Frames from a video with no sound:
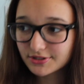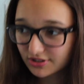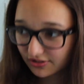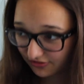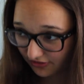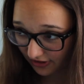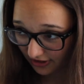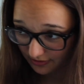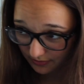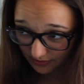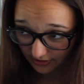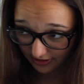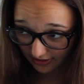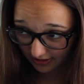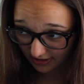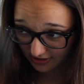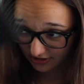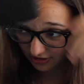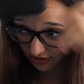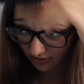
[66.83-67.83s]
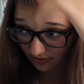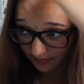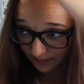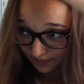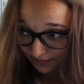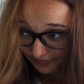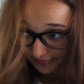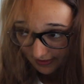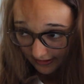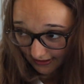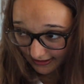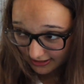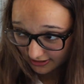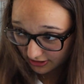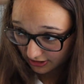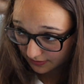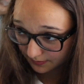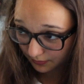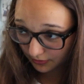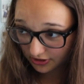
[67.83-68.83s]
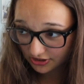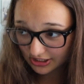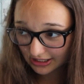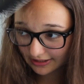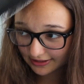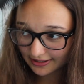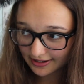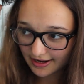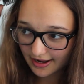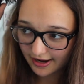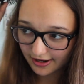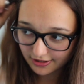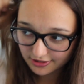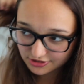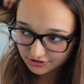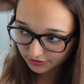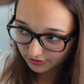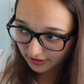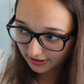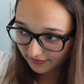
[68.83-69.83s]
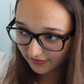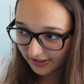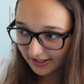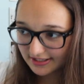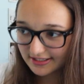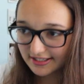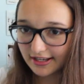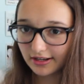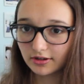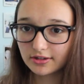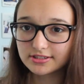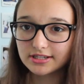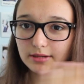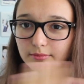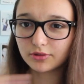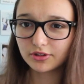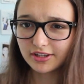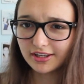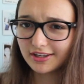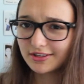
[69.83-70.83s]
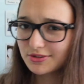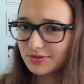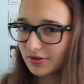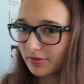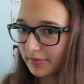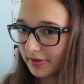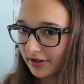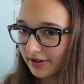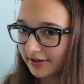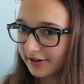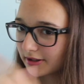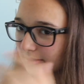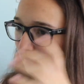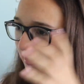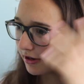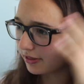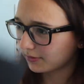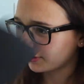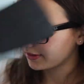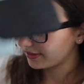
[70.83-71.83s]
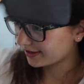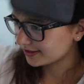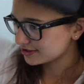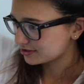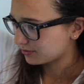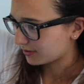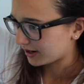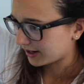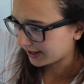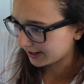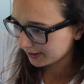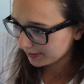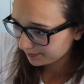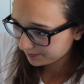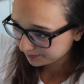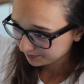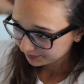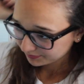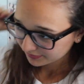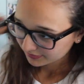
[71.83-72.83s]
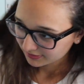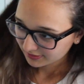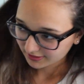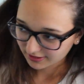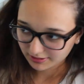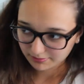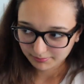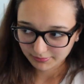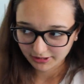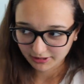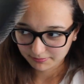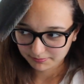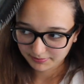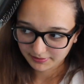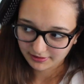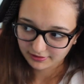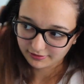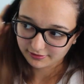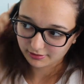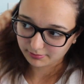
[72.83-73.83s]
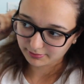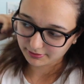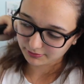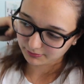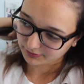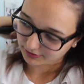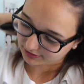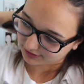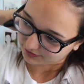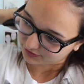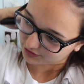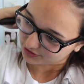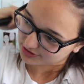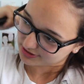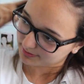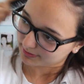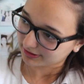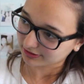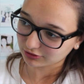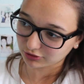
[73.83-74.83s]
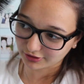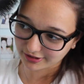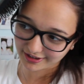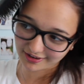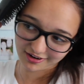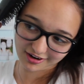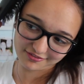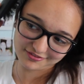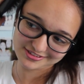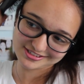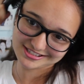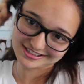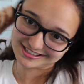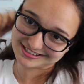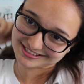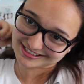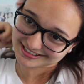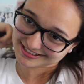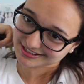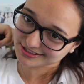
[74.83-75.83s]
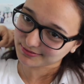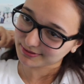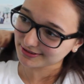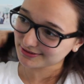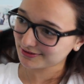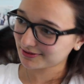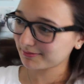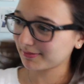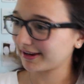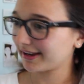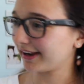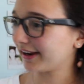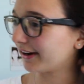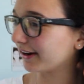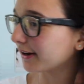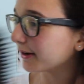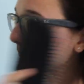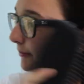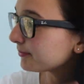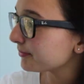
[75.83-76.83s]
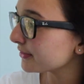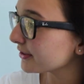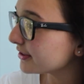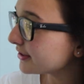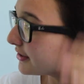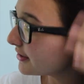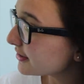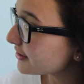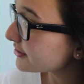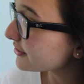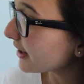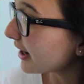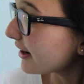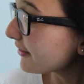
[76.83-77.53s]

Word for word: So first what you're gonna do is just brush out your hair so you don't have any tangles. And I'm looking into a mirror here, by the way. That's why it might be a little bit weird if you see me looking off into the distance while doing my hair. So